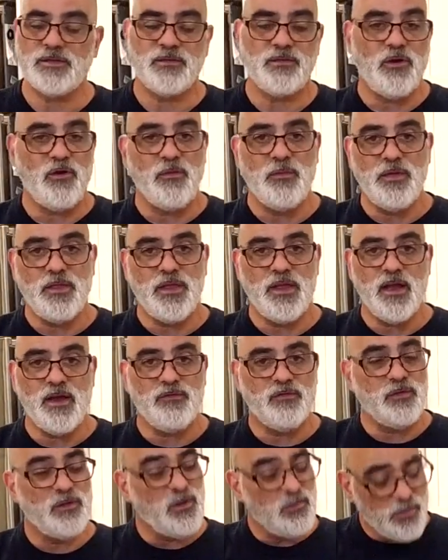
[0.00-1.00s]
Throw them in the
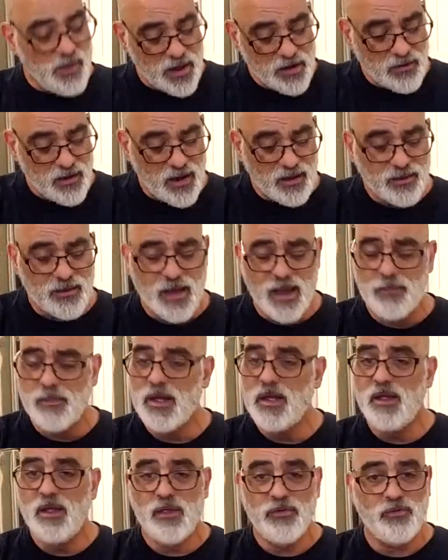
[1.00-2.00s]
oven, a little butter on top.
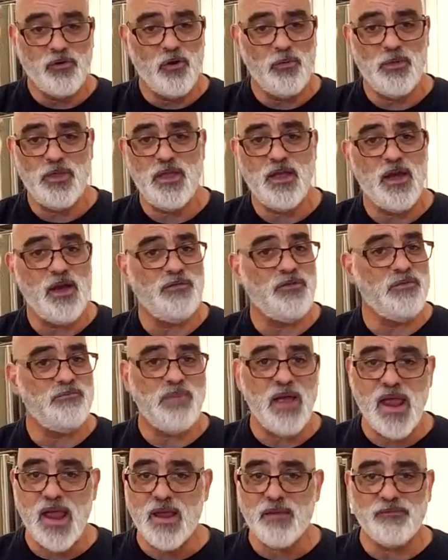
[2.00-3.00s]
Throw them in the oven,
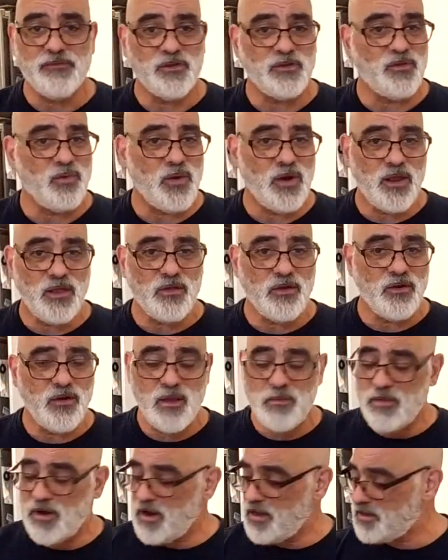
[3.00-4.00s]
bake them for 20,
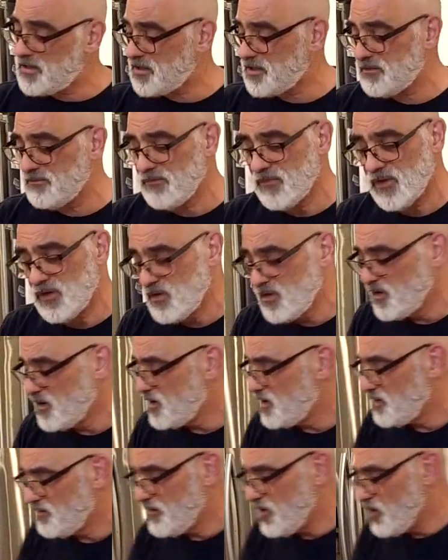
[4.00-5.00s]
30 minutes.
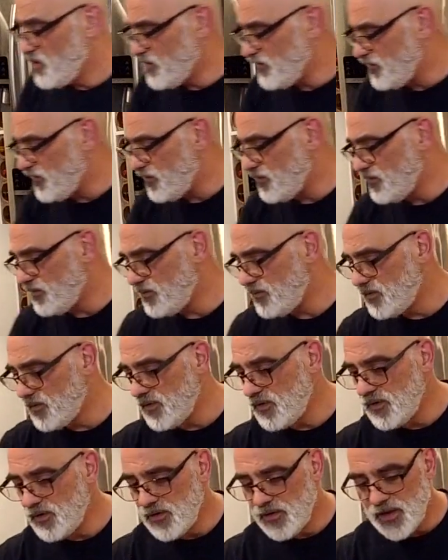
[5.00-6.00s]
Beautiful.
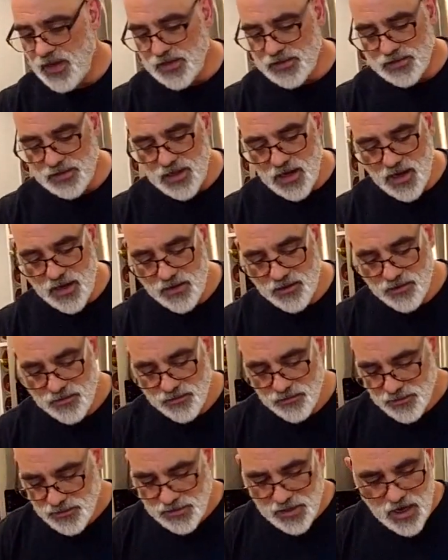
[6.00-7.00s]
It's done.
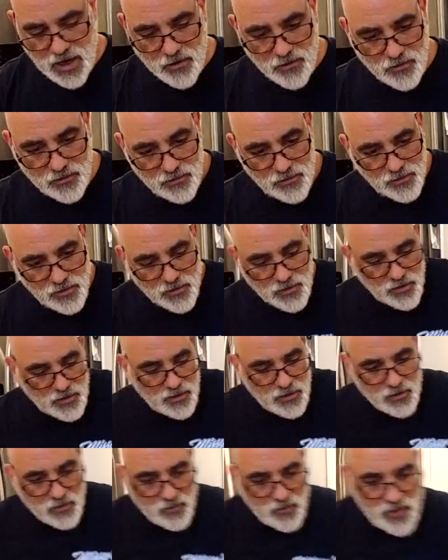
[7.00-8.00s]
So,
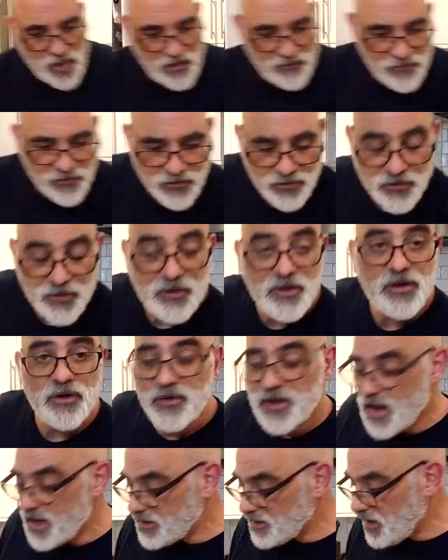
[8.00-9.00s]
without further ado,
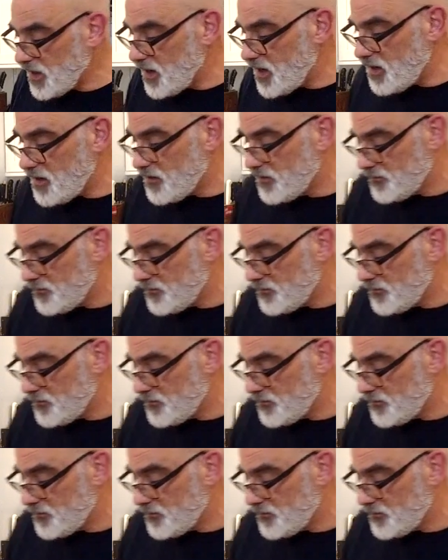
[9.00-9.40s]
yes, Lynn?